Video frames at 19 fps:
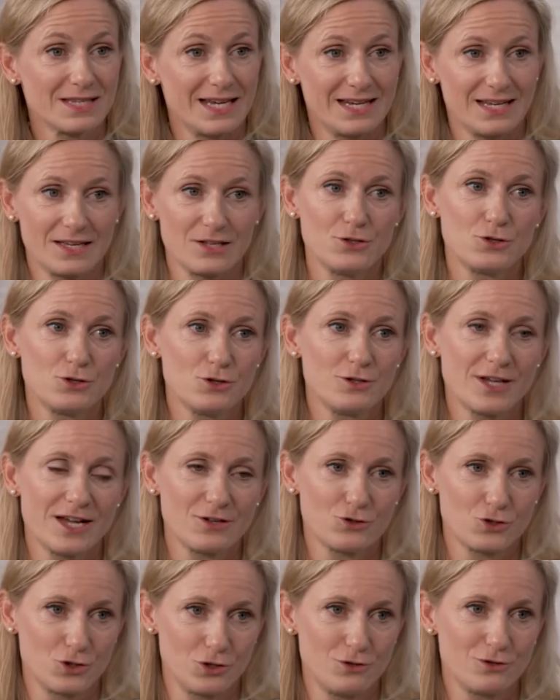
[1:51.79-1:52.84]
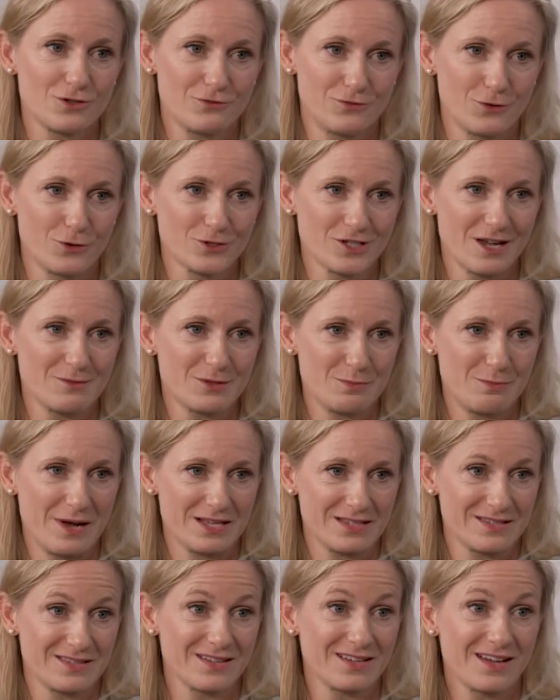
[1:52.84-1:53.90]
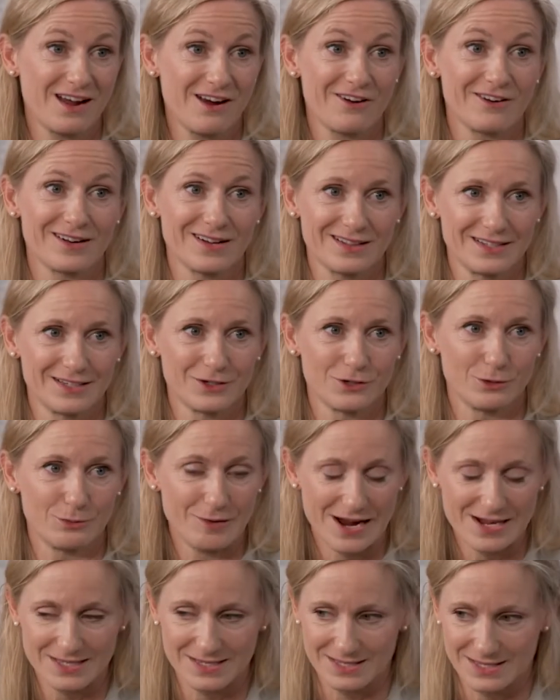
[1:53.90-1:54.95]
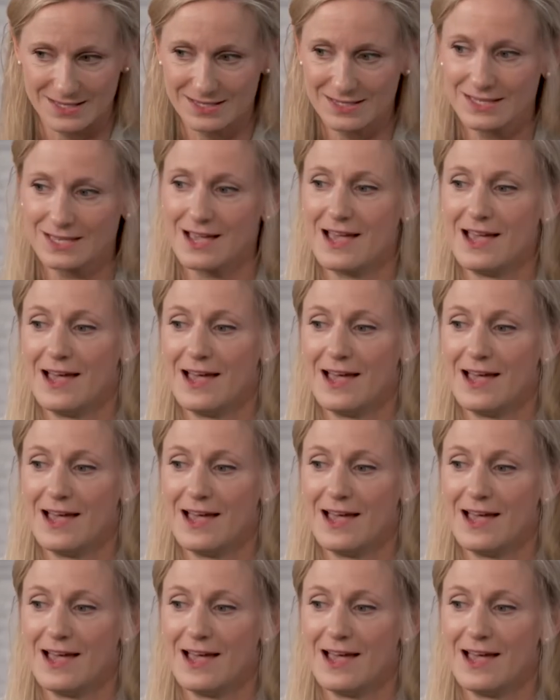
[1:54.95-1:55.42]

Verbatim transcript: and it can do that two to four times better than current clinical practices,